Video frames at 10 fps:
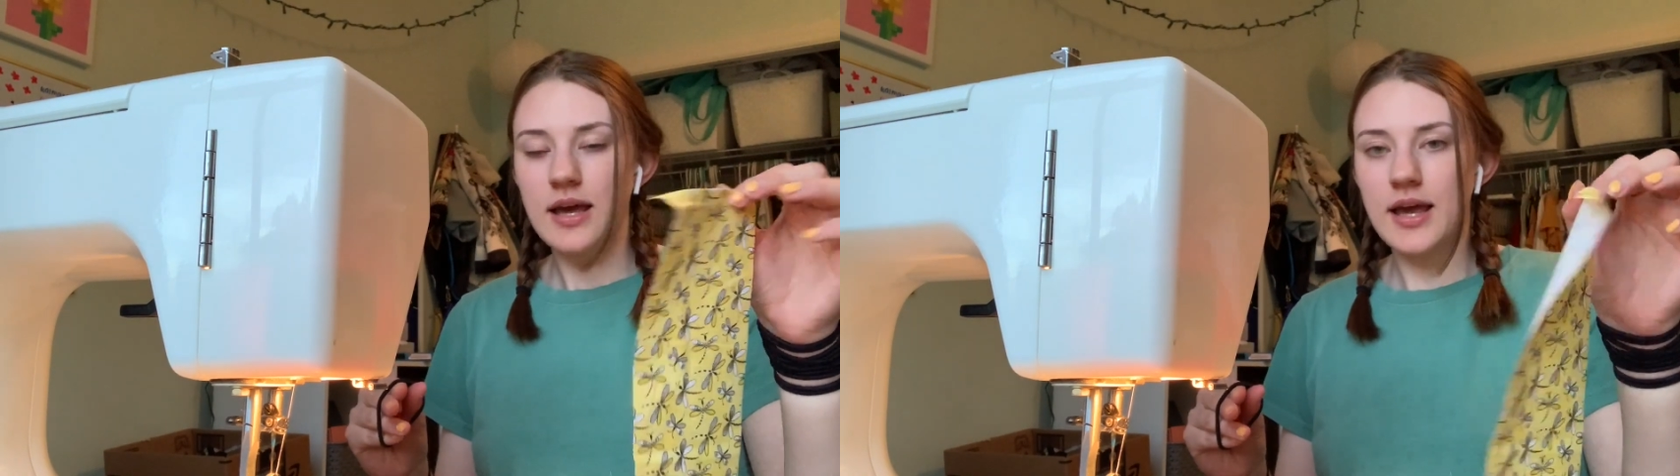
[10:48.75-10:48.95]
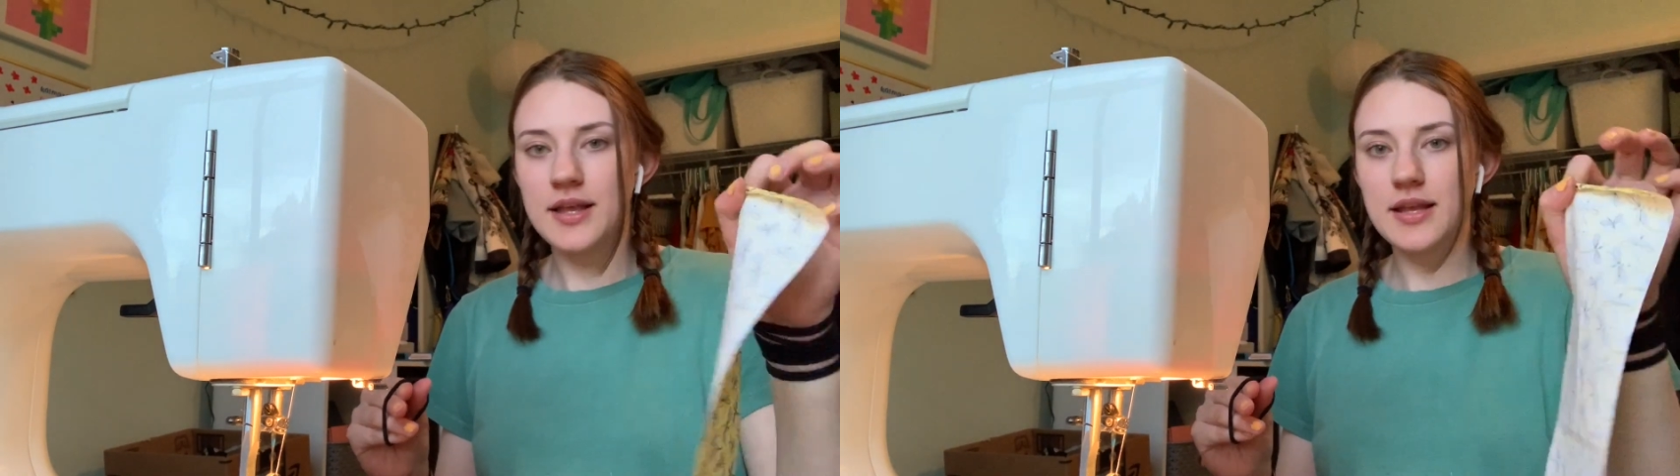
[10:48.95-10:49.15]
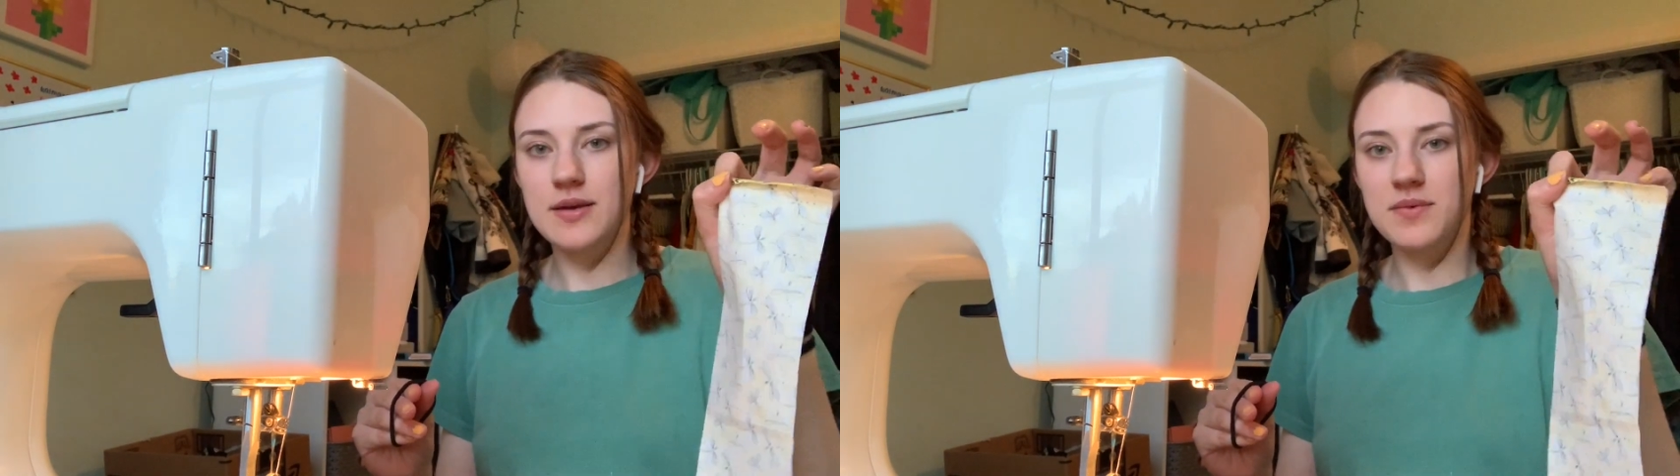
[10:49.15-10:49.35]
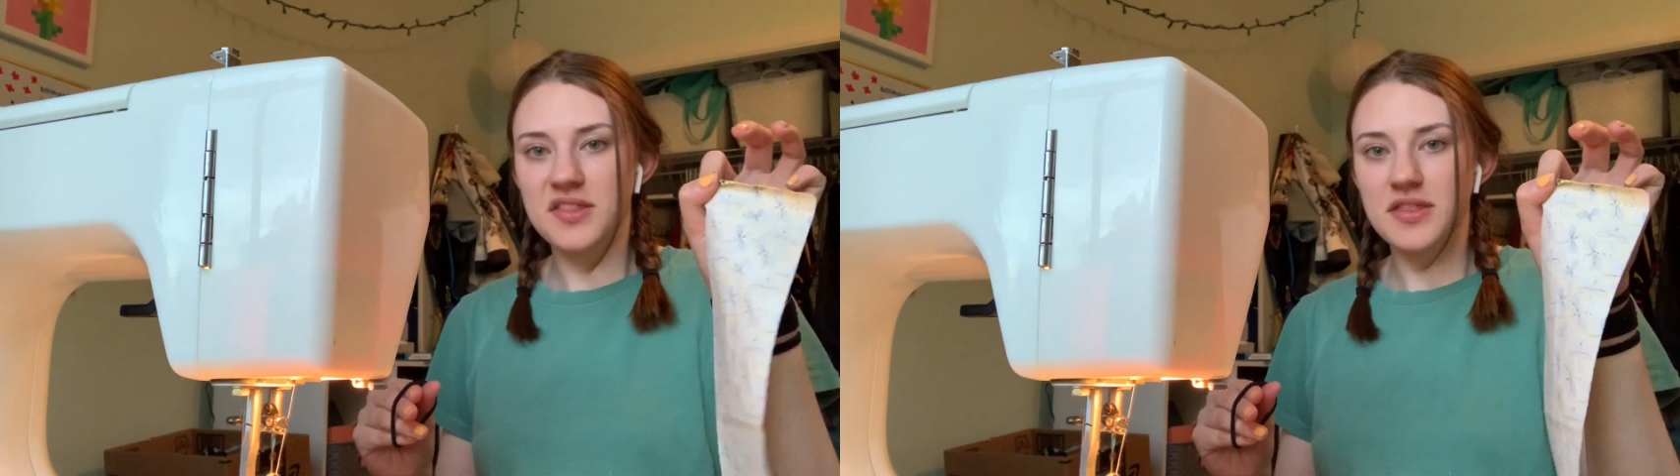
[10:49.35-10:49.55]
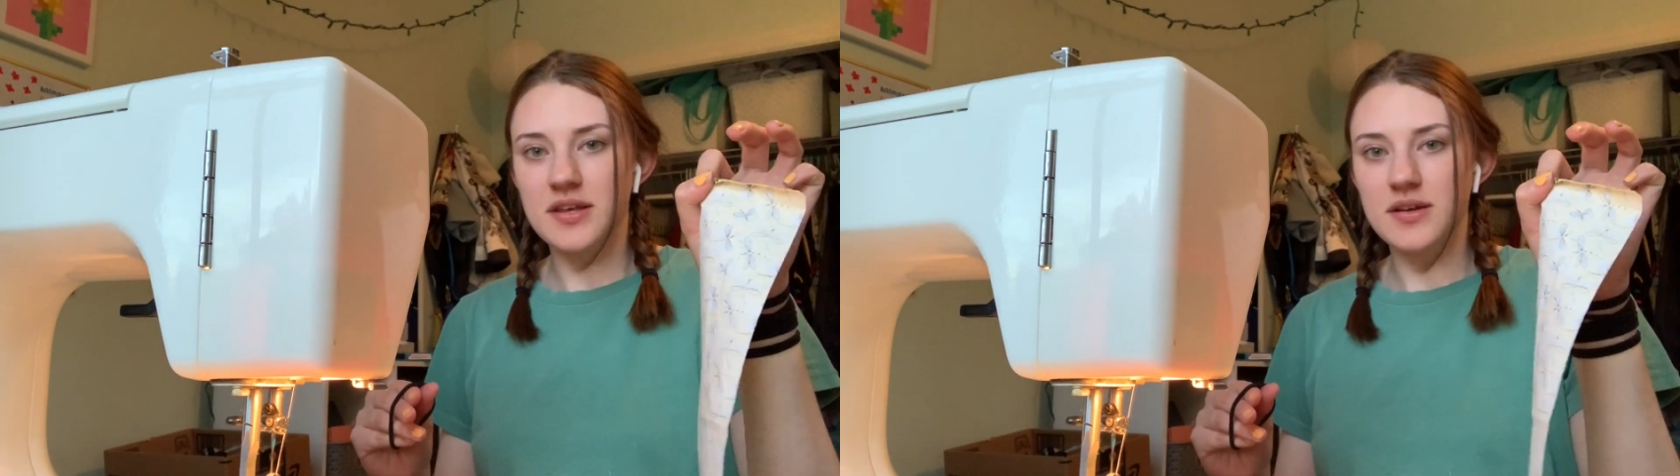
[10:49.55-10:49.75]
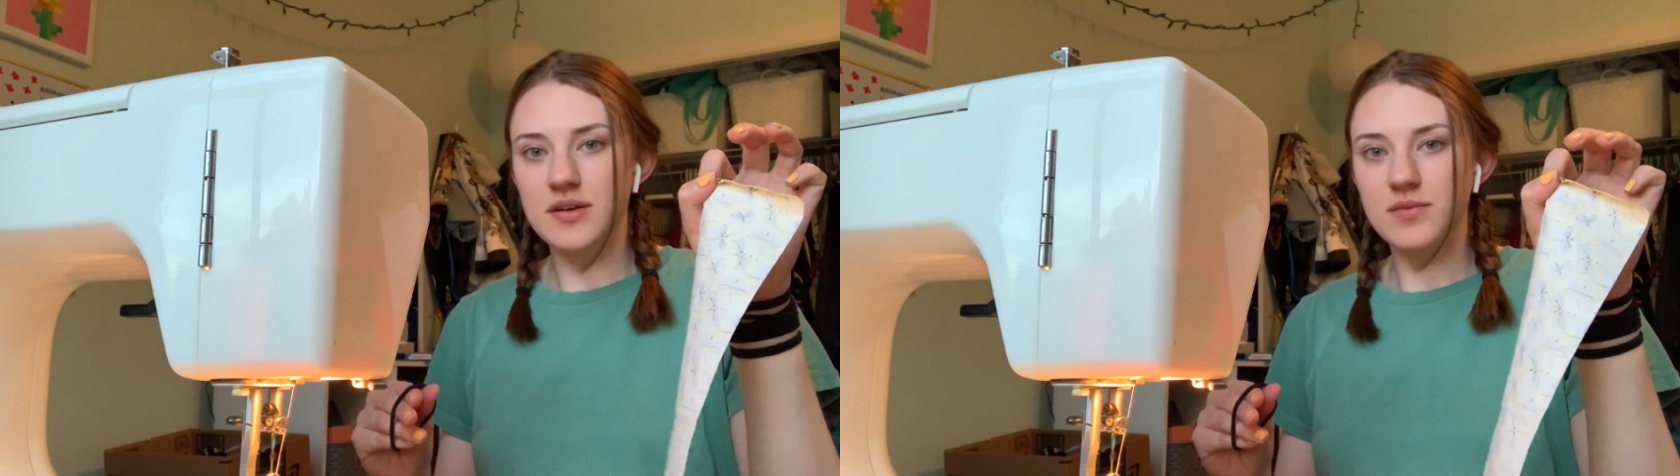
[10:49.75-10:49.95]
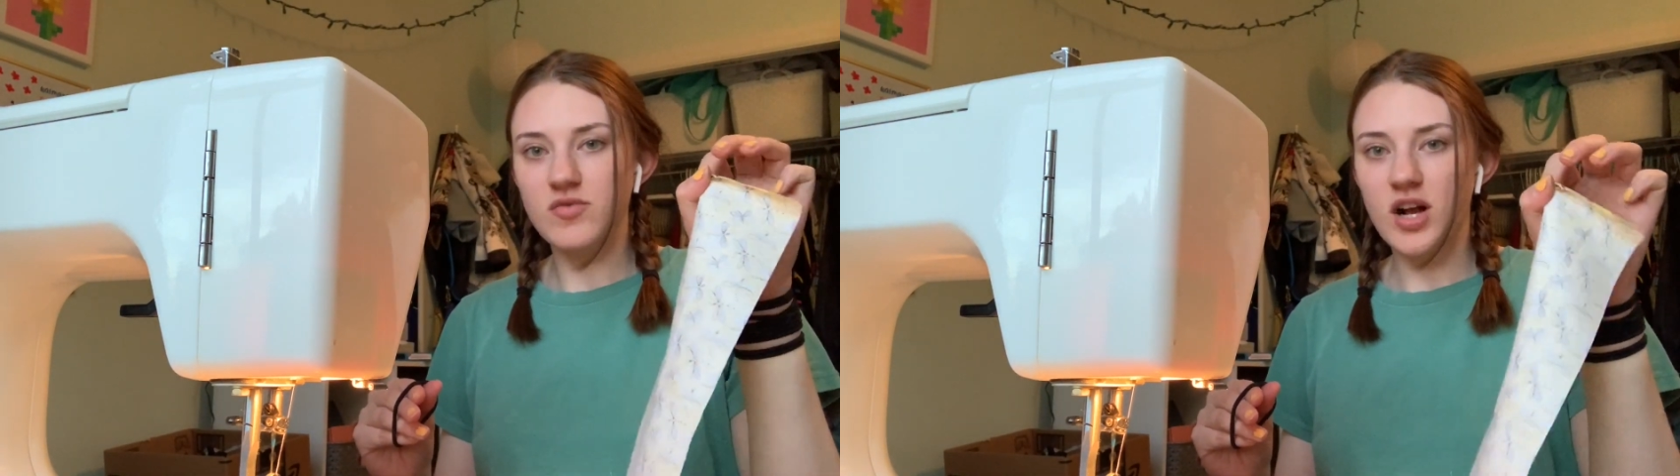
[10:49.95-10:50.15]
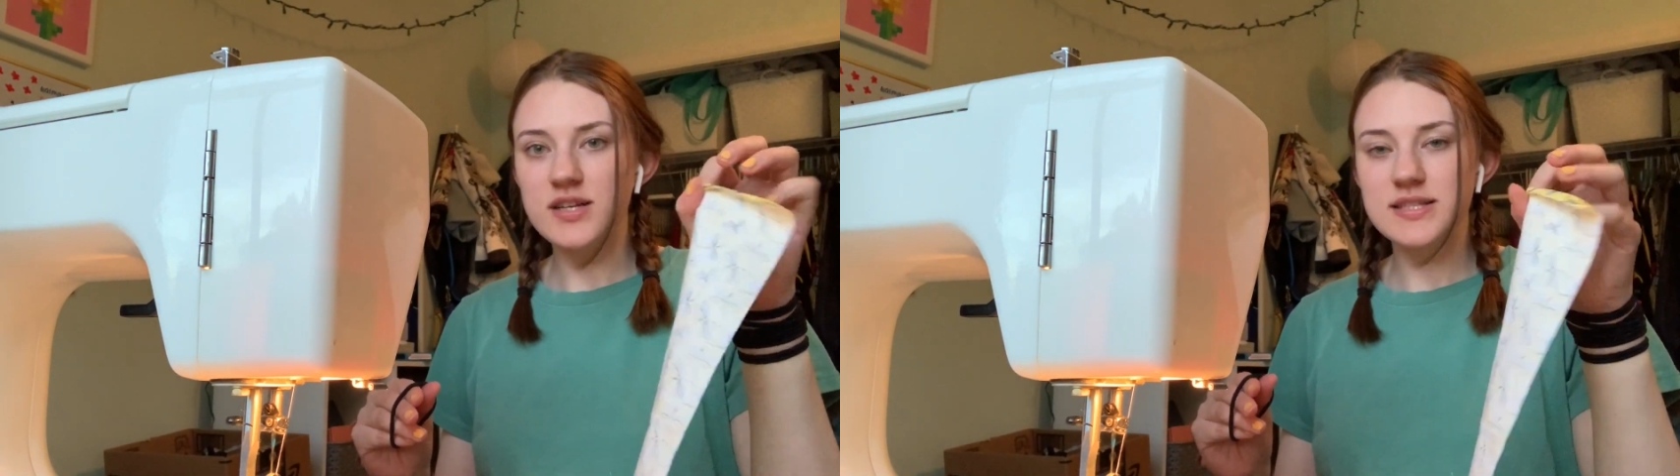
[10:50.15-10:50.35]
and then with the
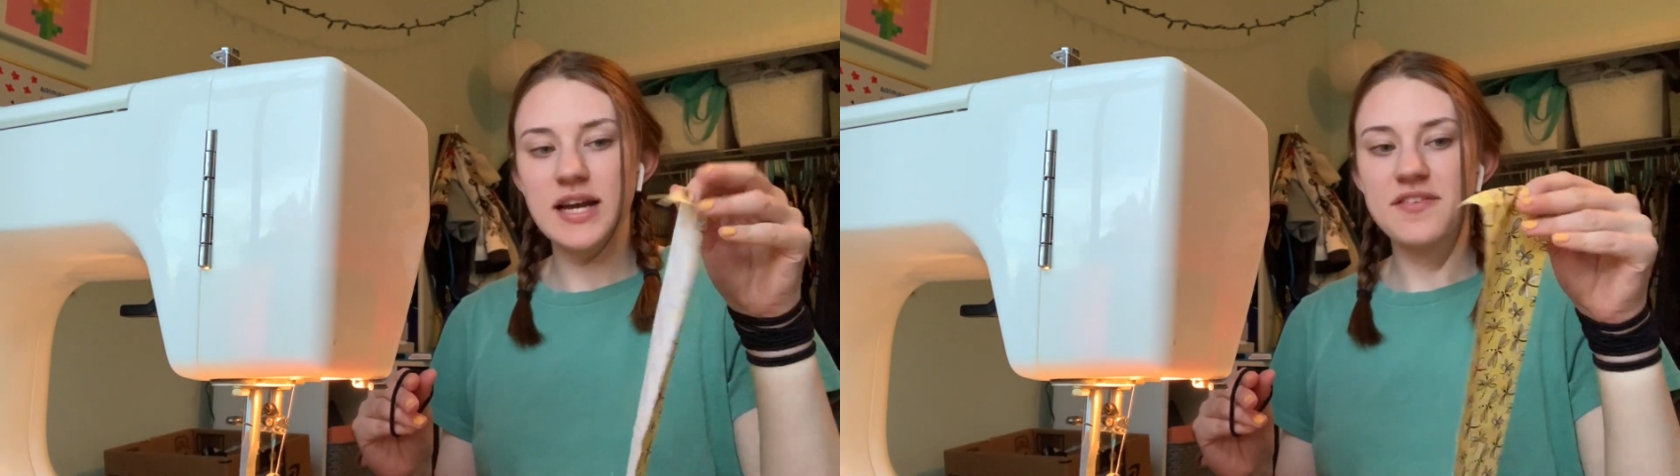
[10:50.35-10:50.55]
wrong side